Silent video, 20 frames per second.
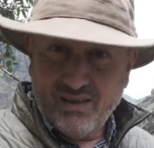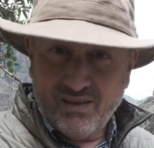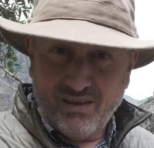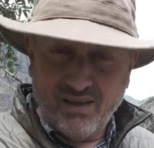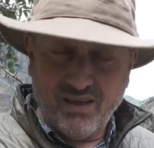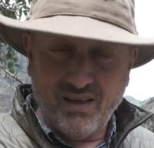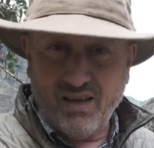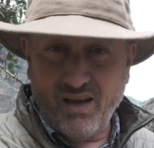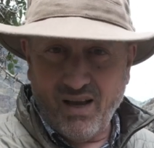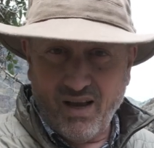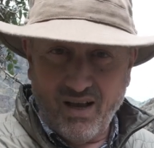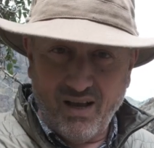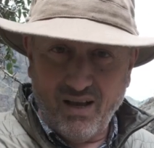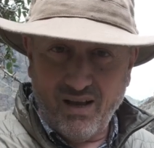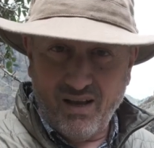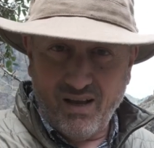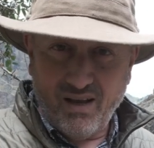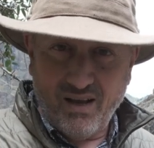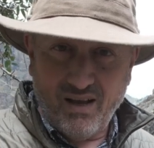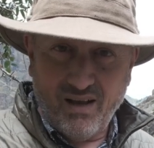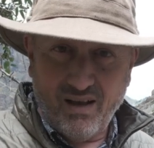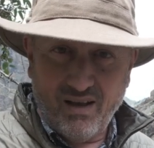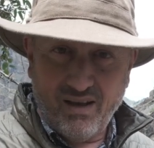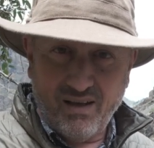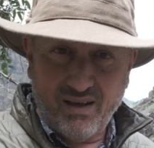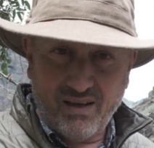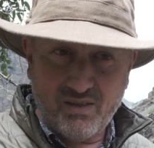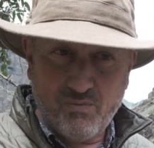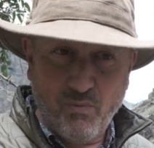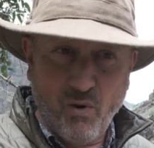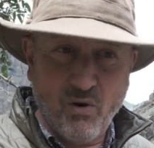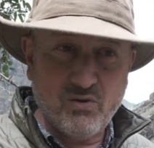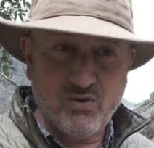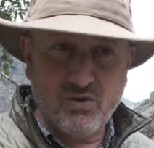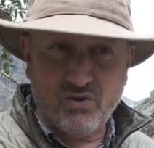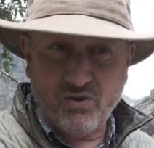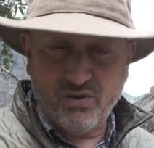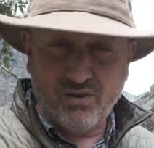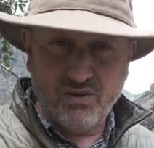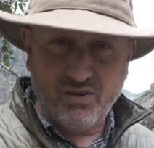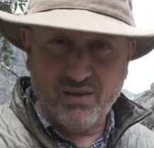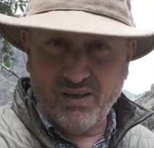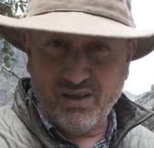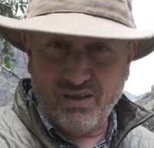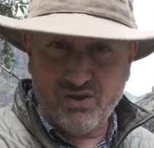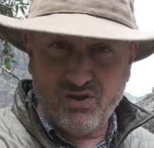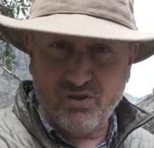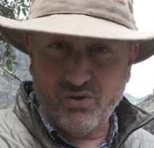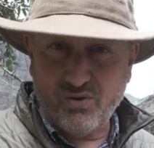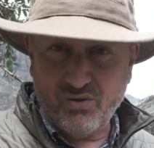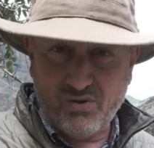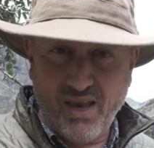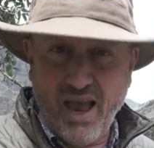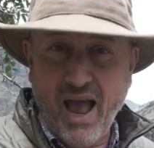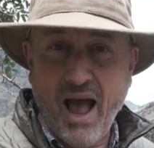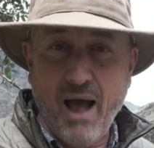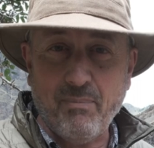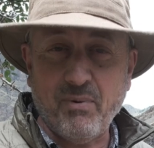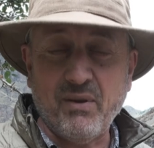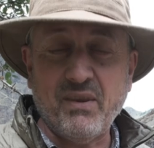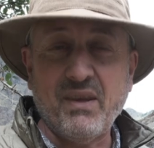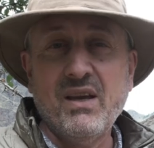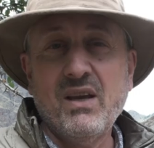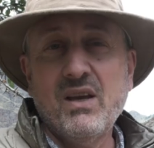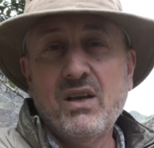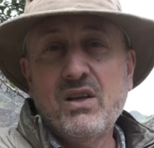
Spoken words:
the exposure issues happen.